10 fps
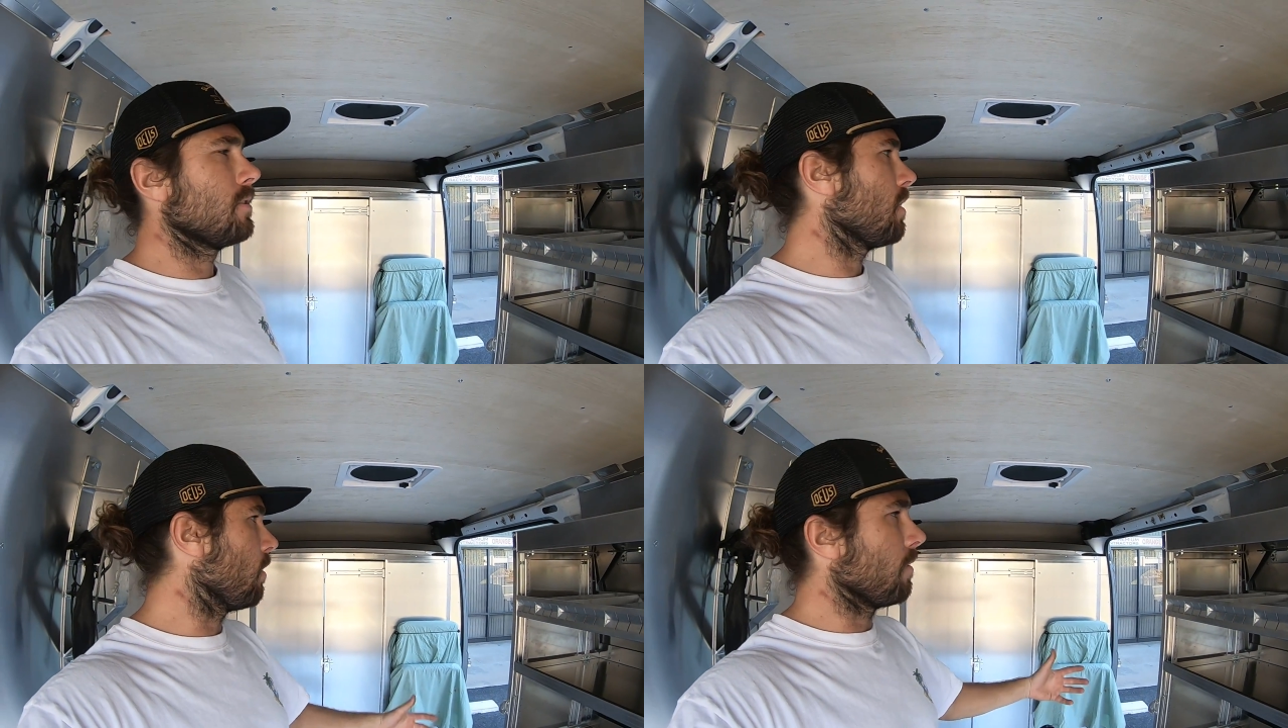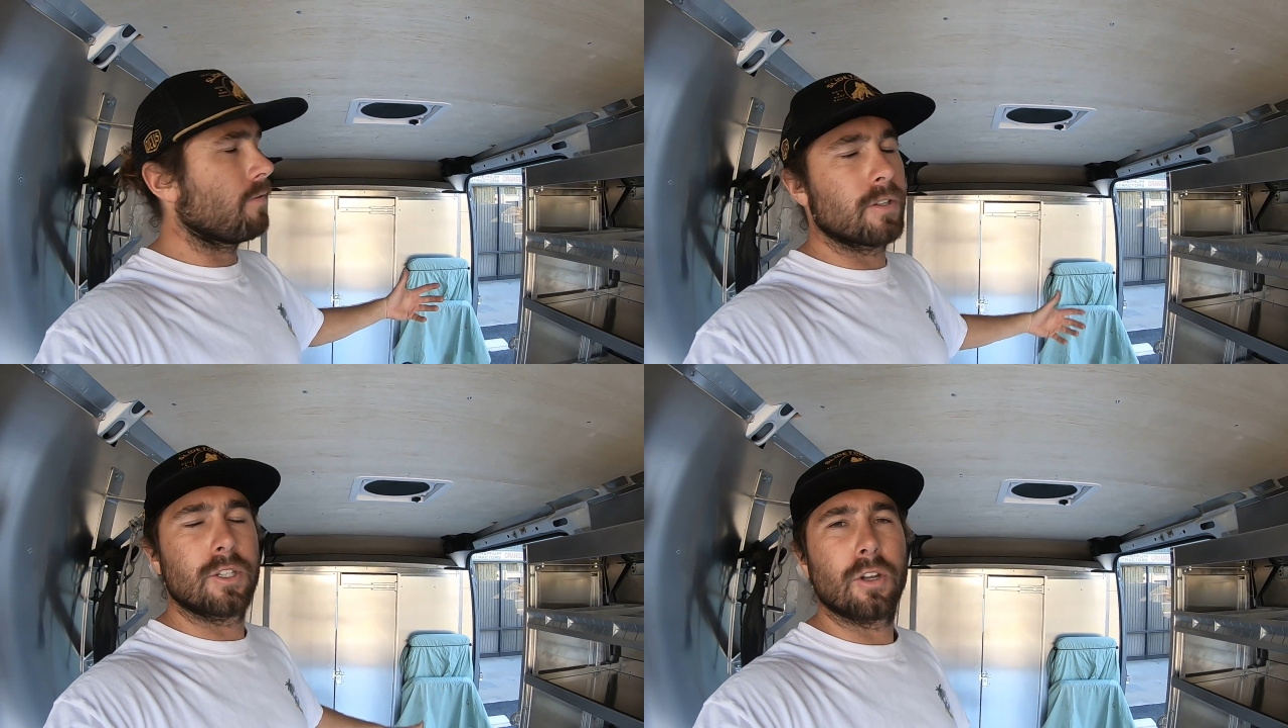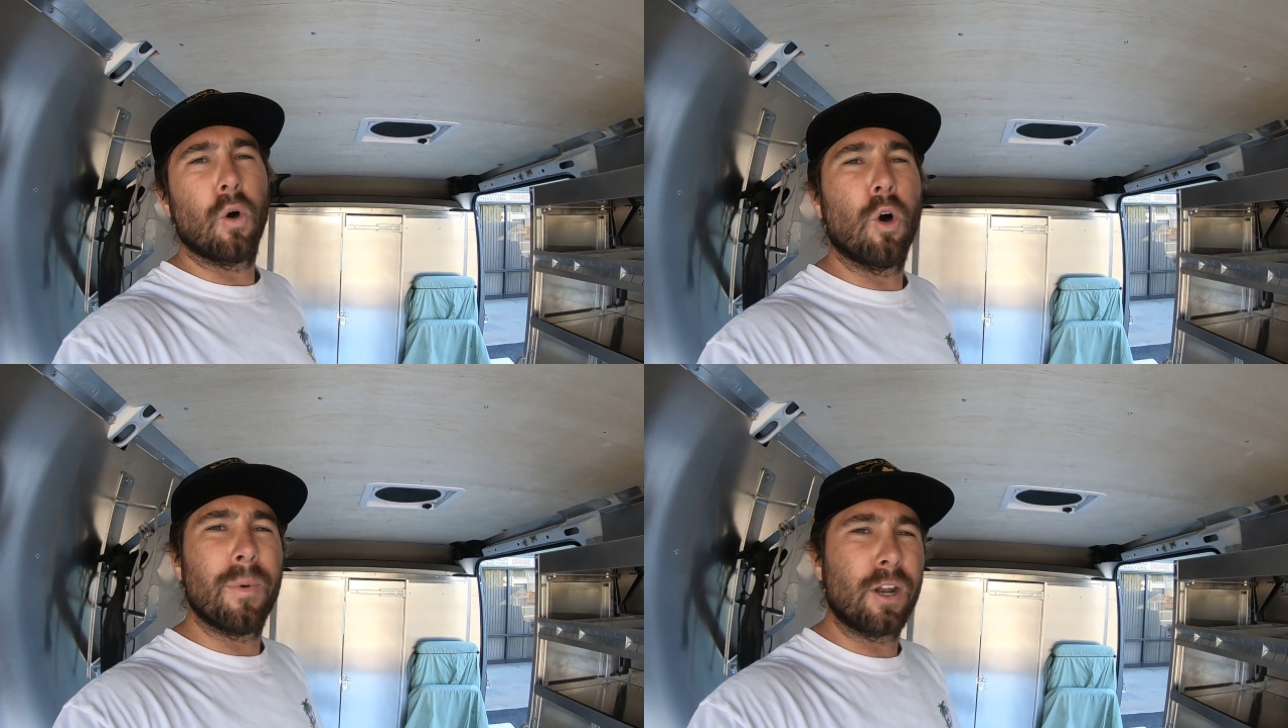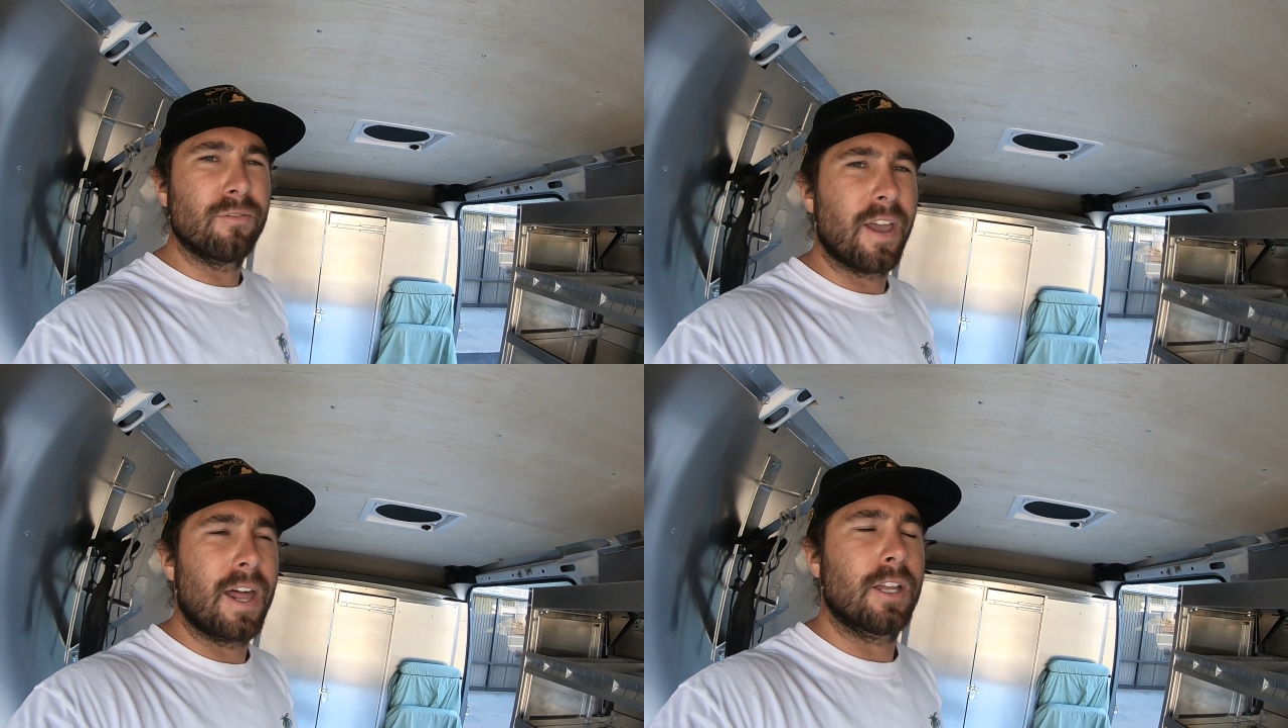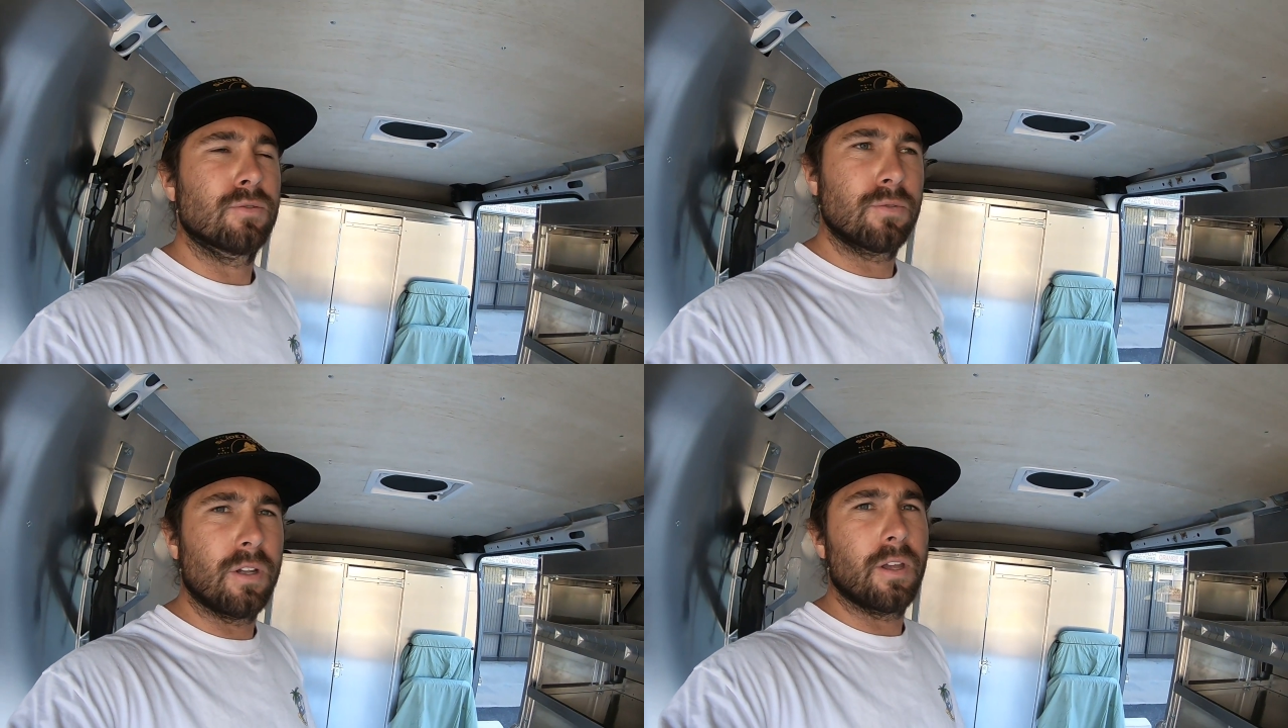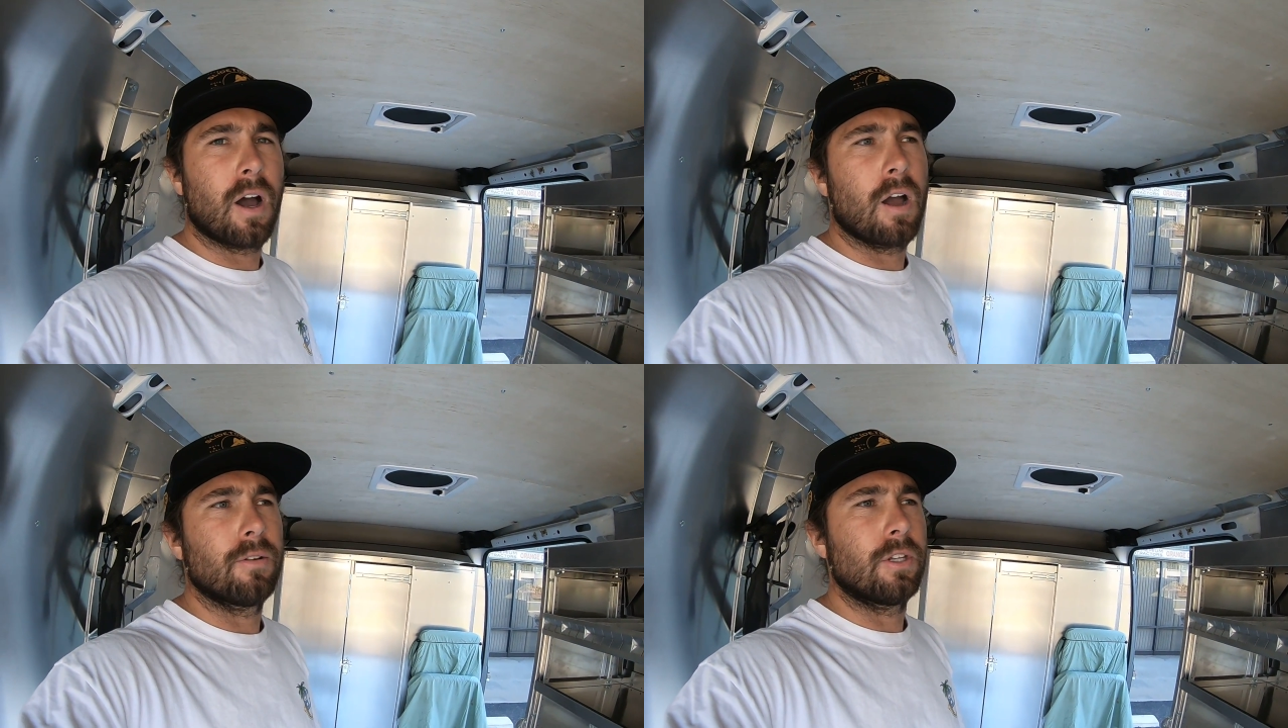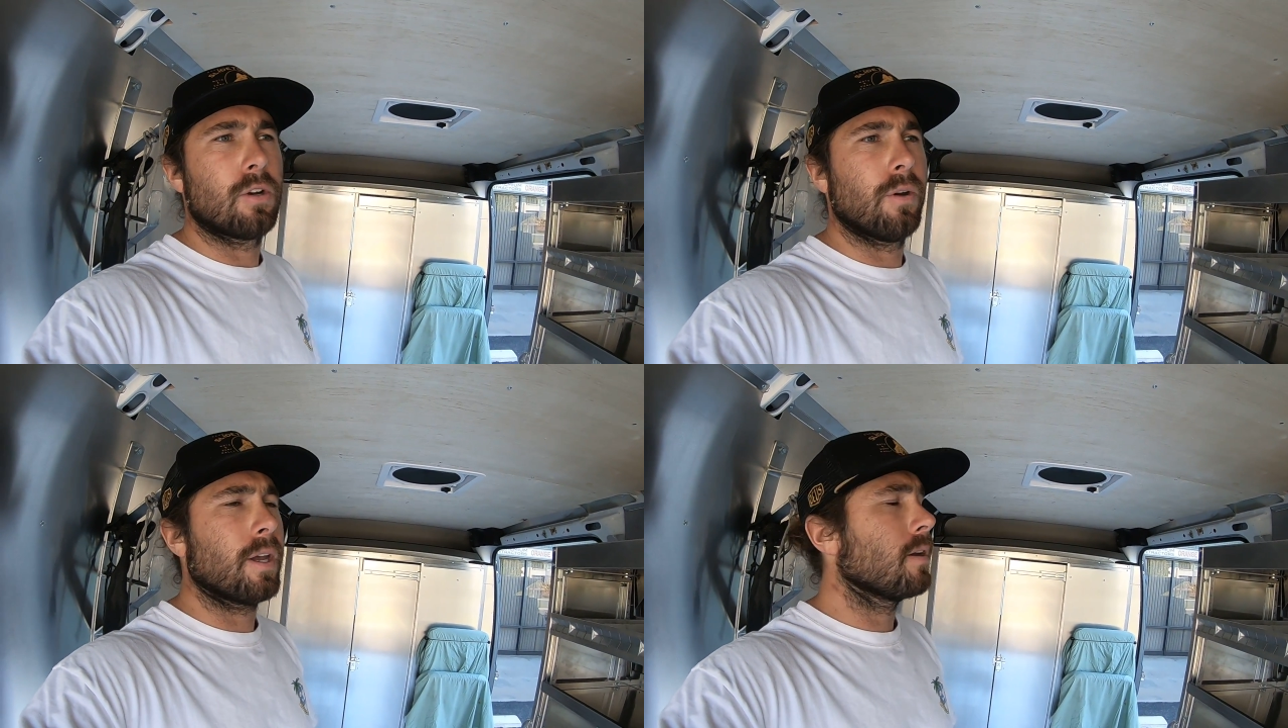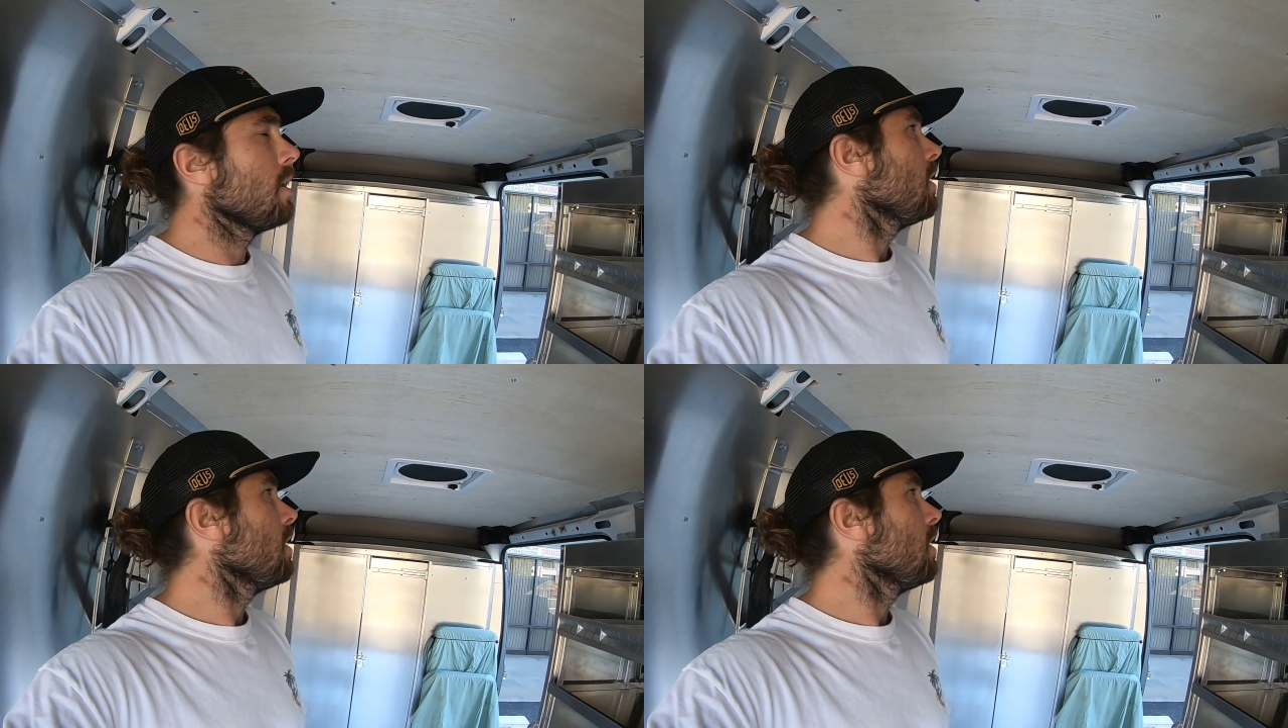if it's just a whole metal van, it gets really hot really quick.